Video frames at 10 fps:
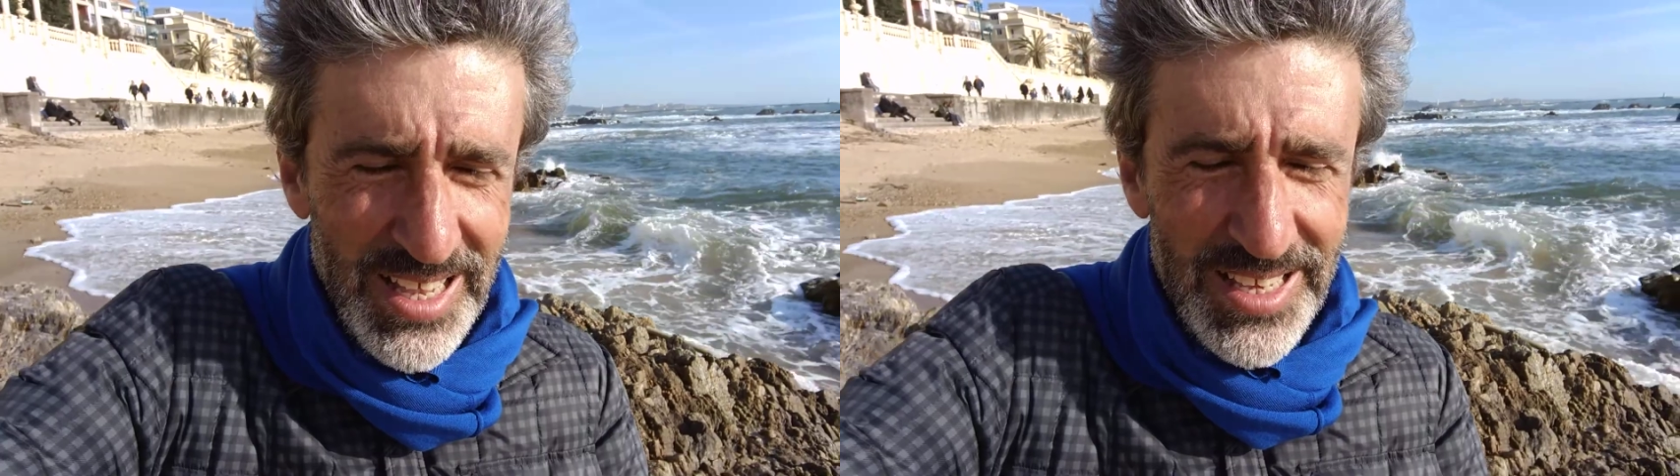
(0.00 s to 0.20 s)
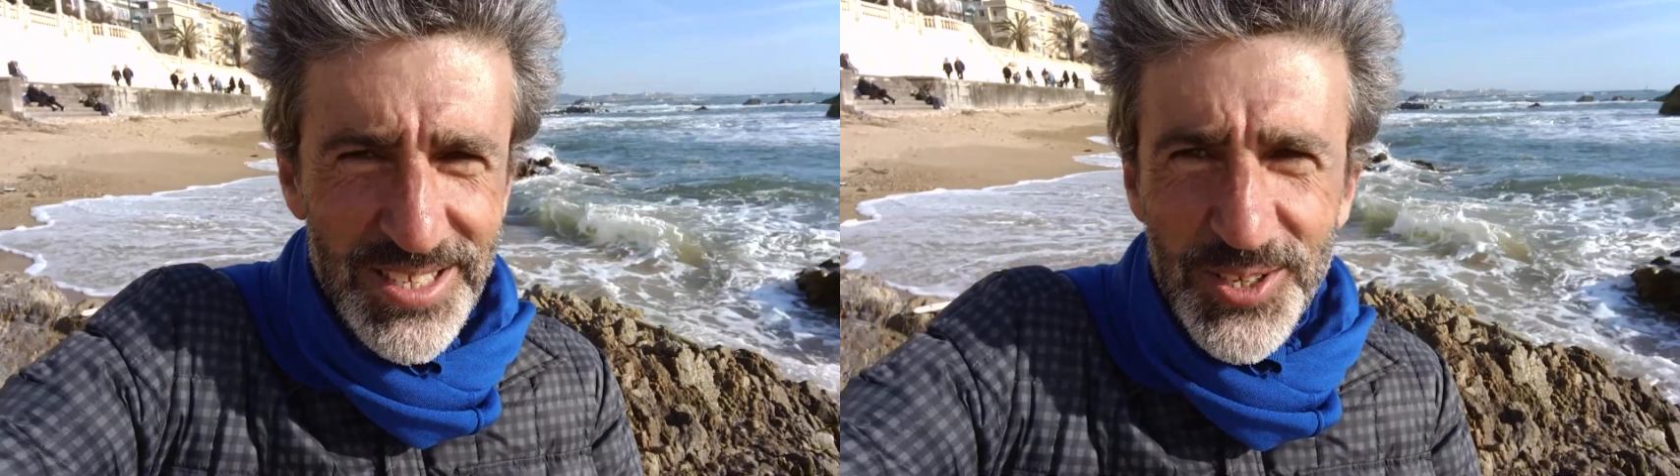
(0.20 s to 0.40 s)

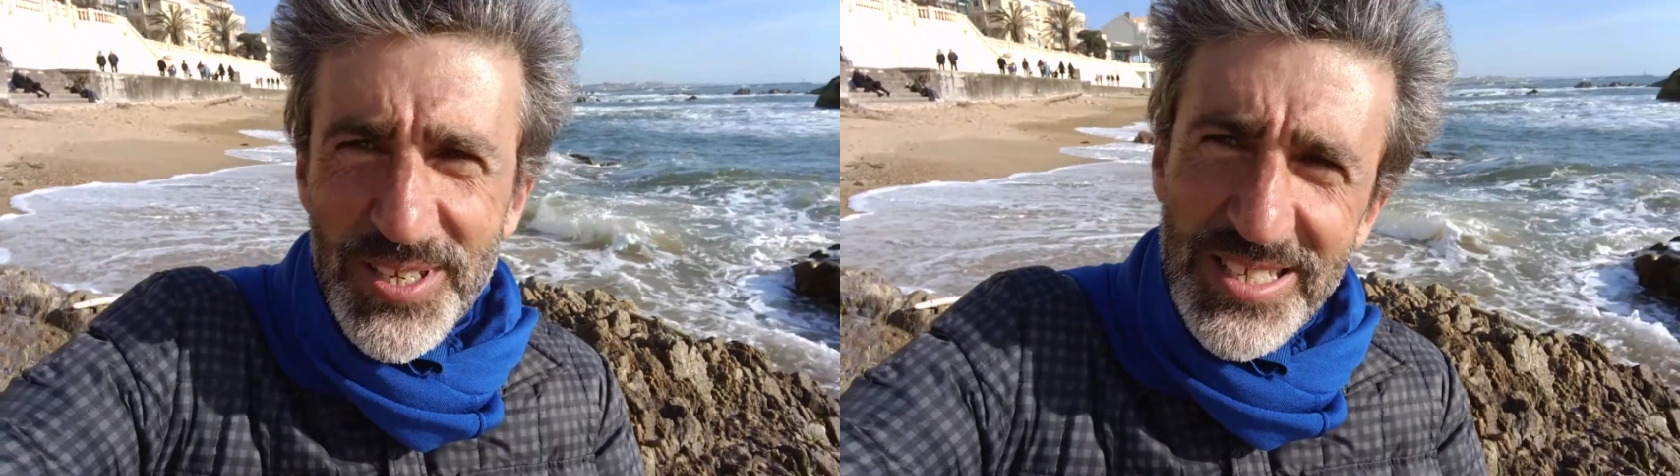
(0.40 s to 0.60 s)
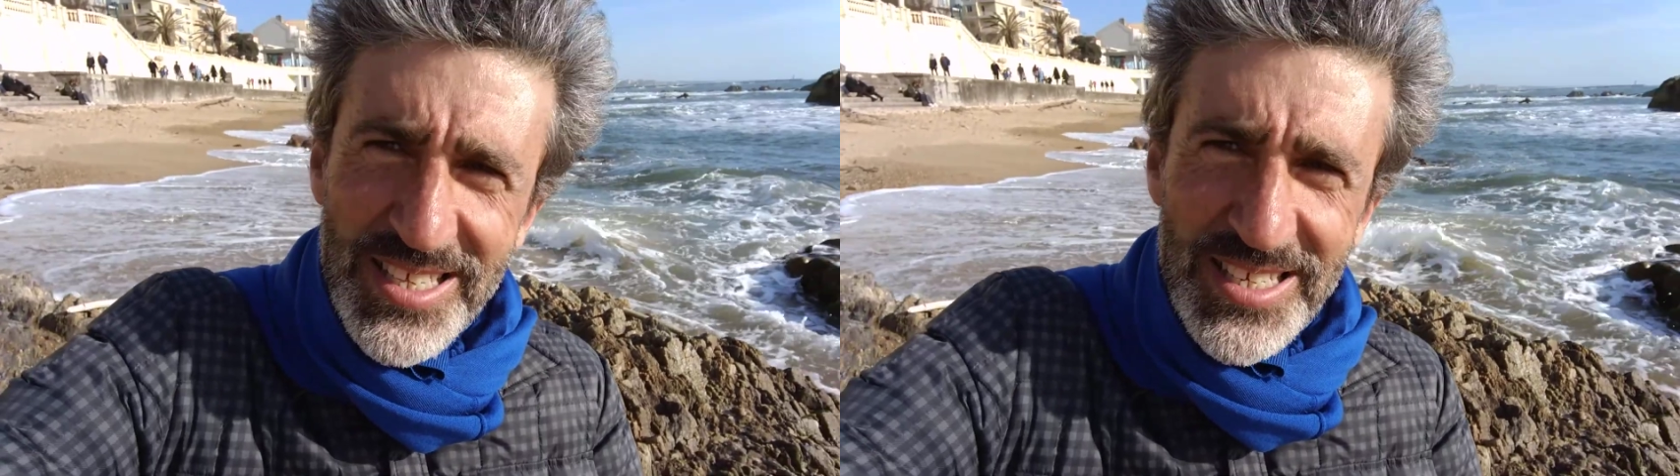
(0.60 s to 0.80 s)
So
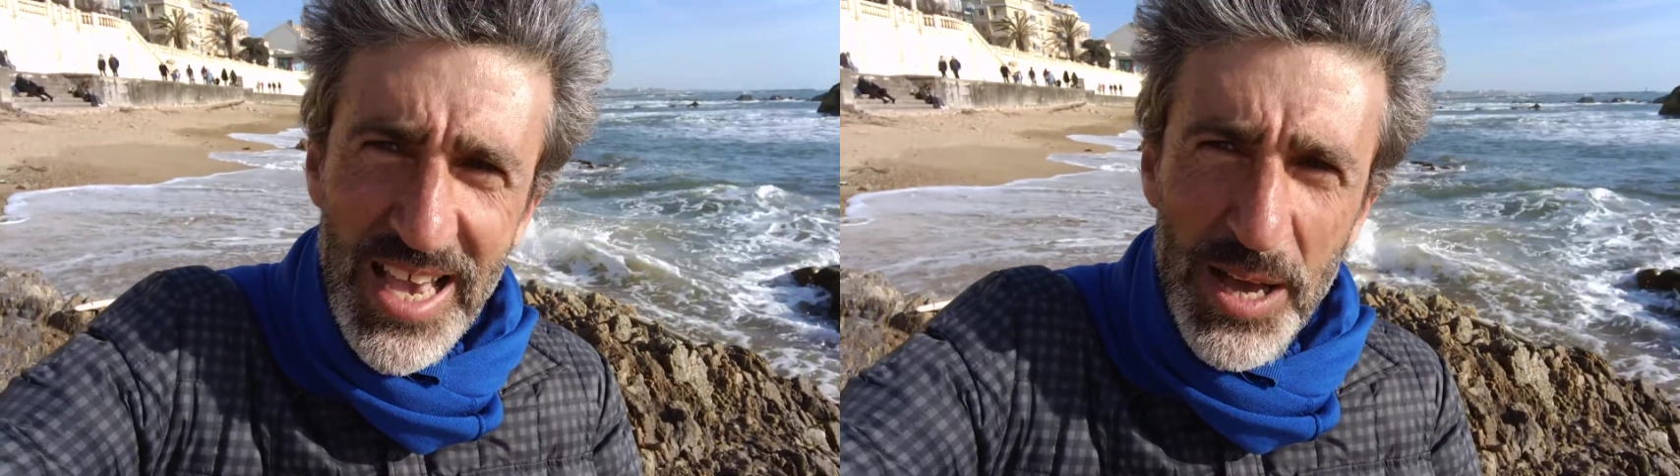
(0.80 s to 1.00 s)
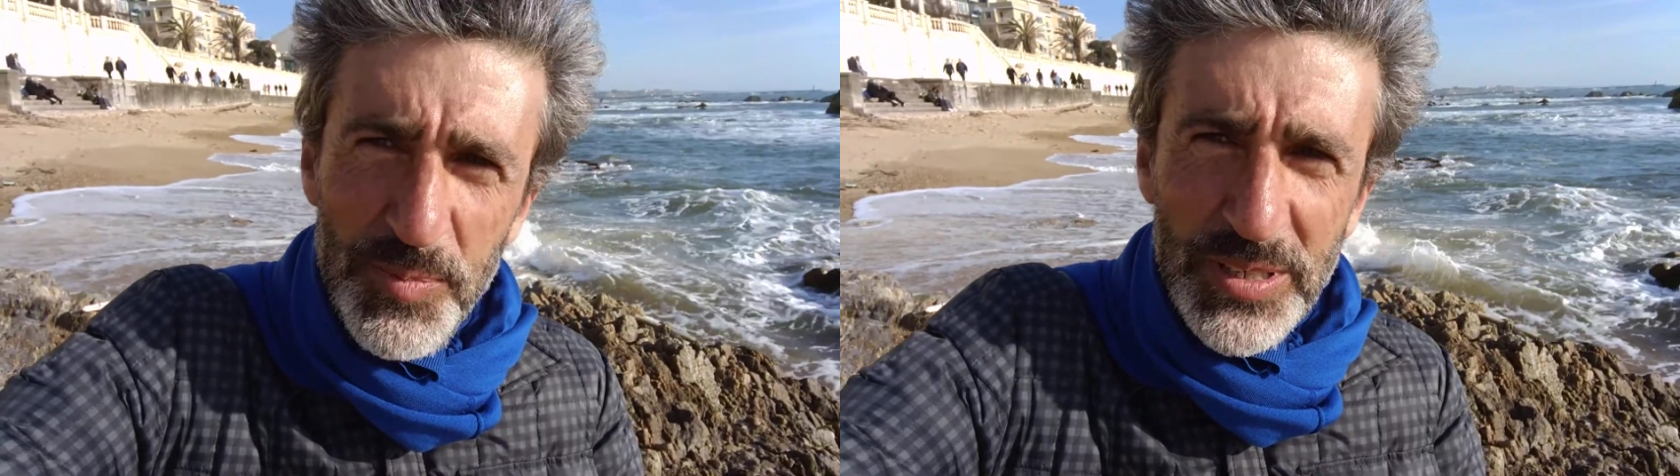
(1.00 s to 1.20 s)
since this
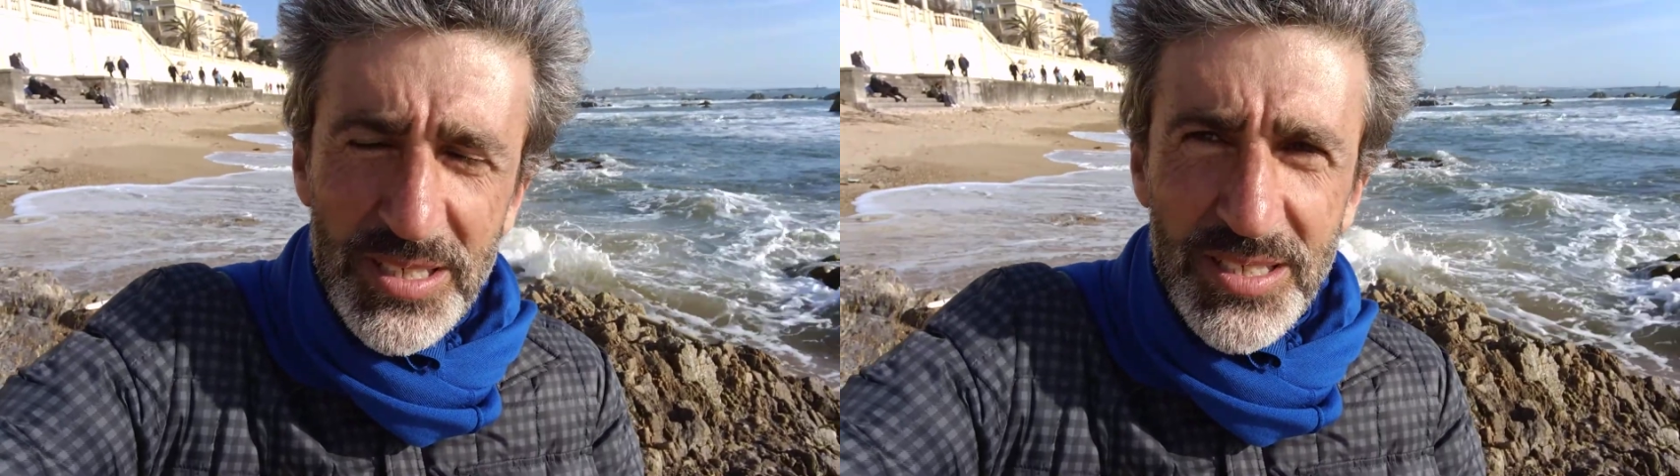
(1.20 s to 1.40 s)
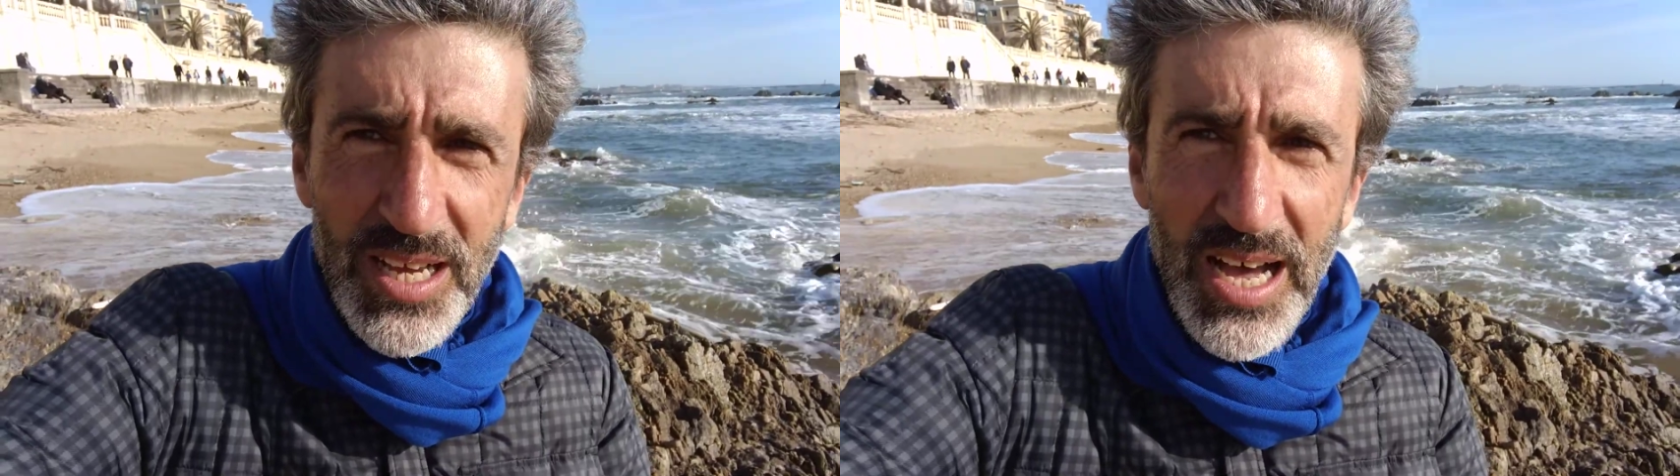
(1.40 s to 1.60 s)
happened,
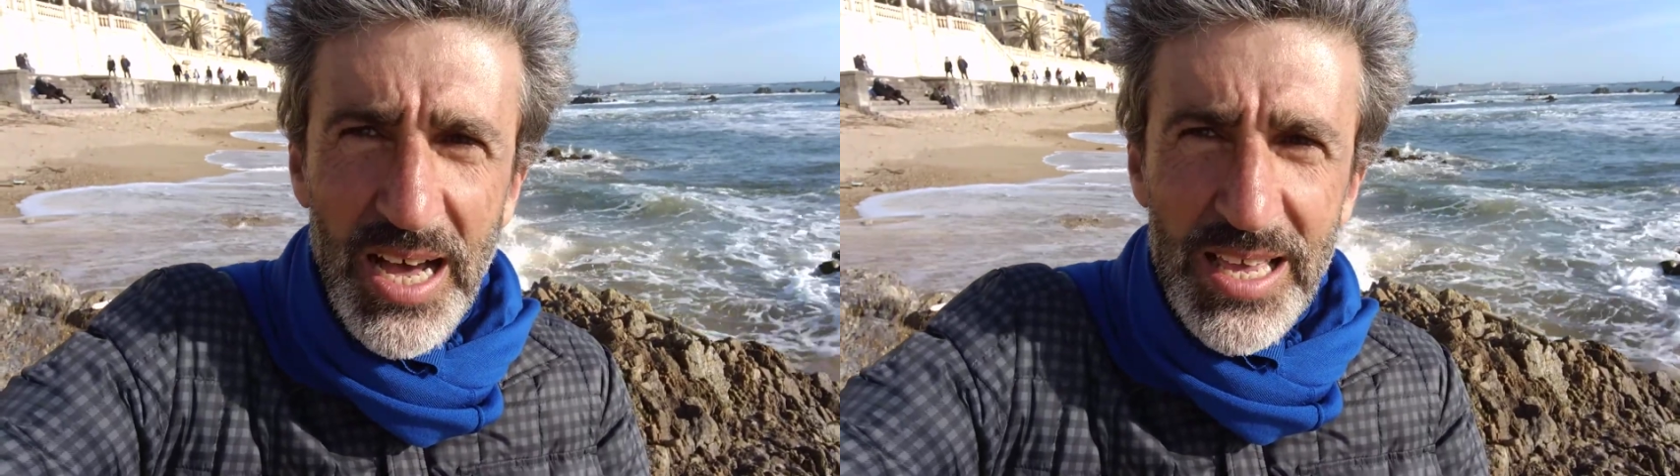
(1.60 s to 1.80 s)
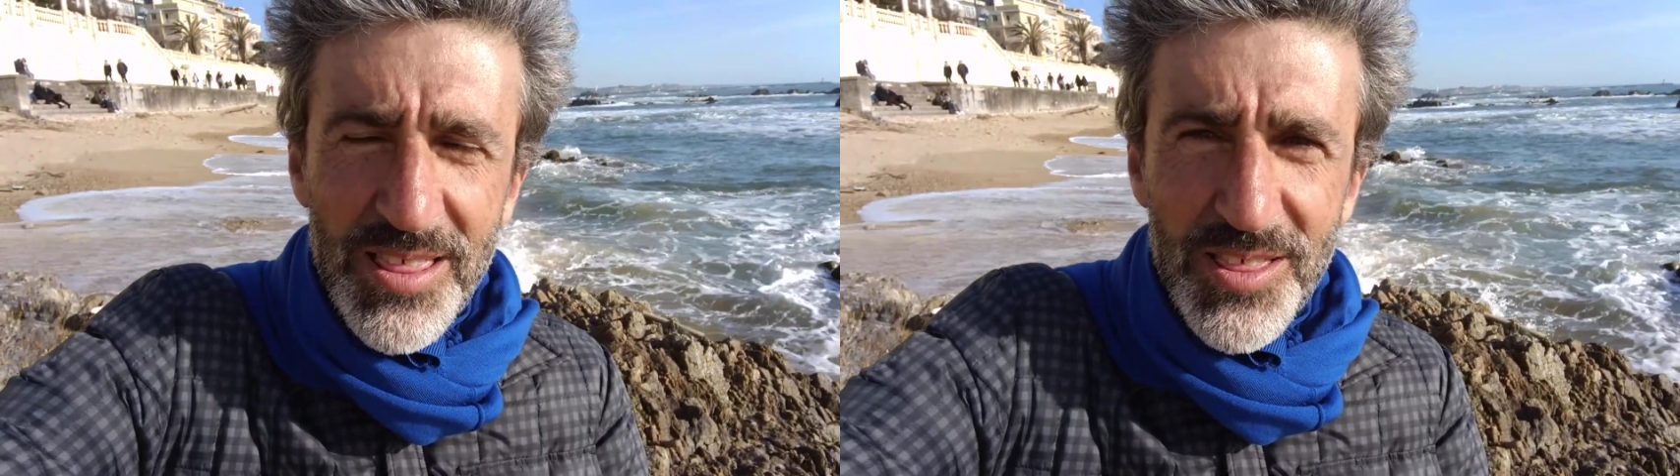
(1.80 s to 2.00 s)

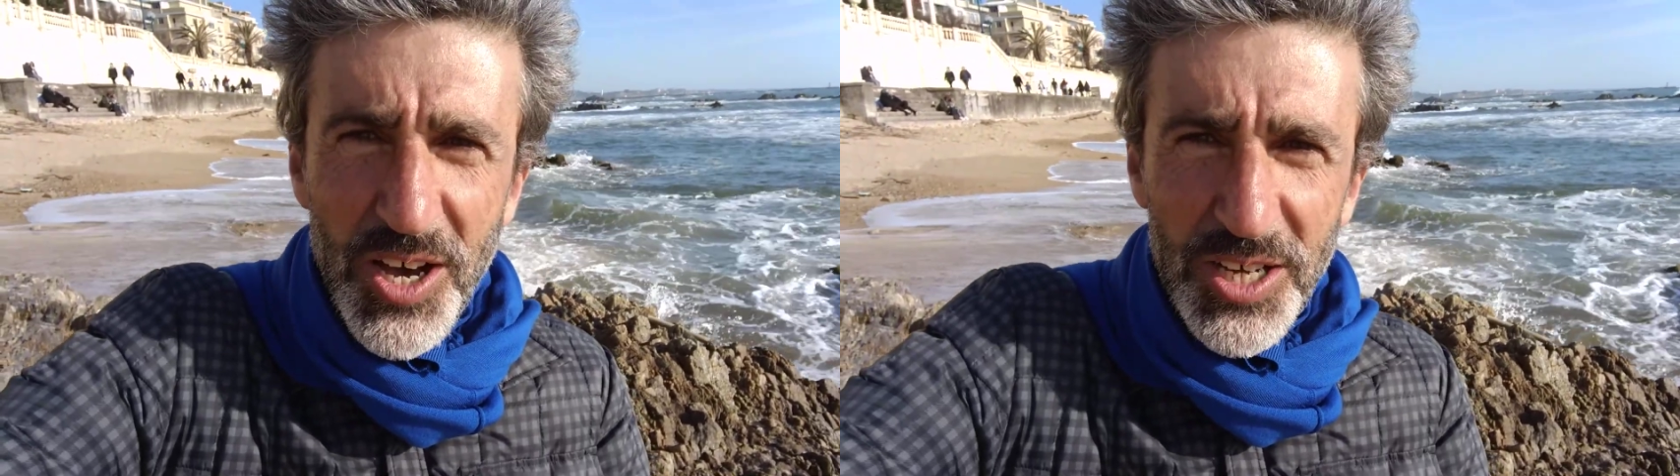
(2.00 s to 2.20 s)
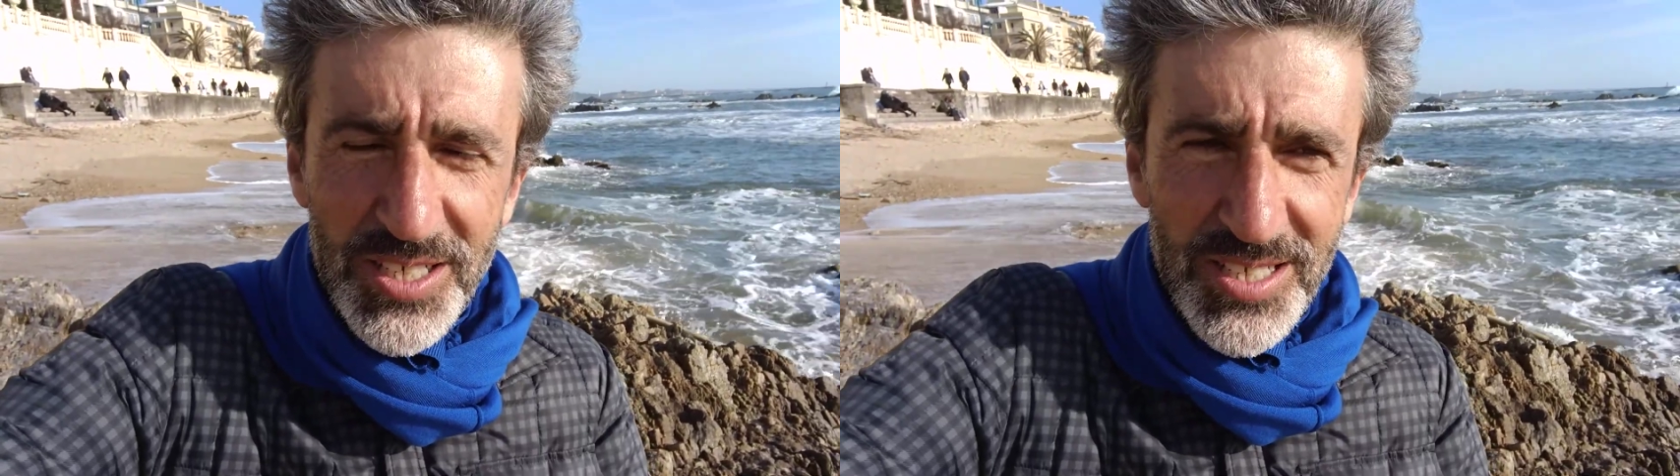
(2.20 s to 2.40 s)
I
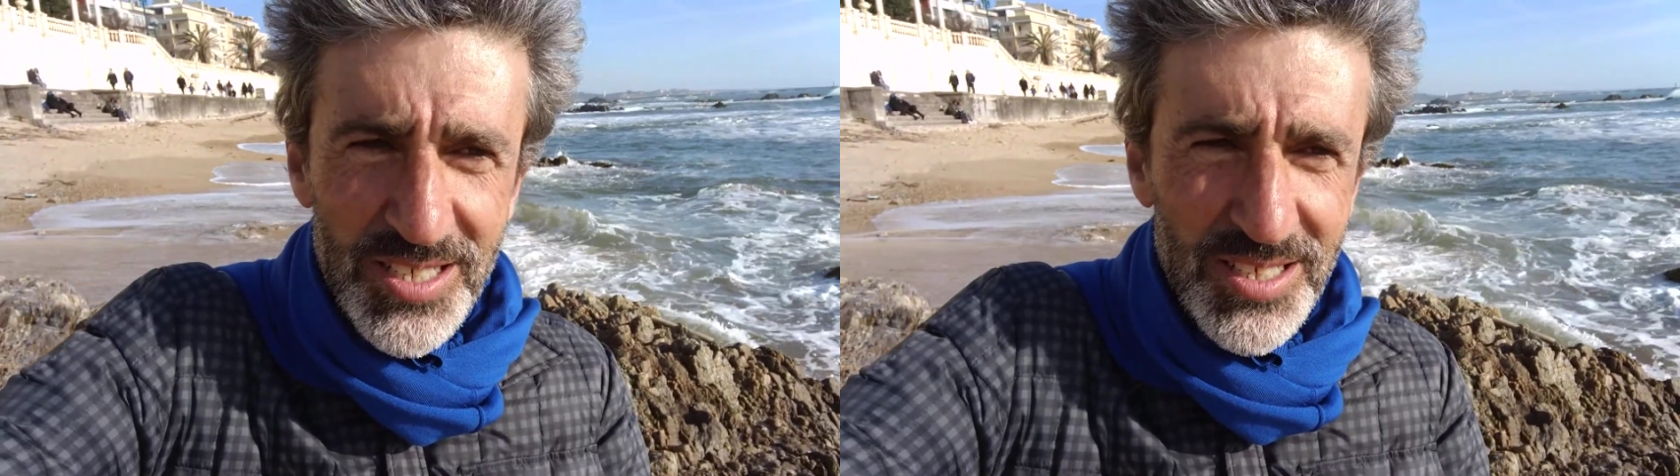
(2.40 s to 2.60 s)
thought,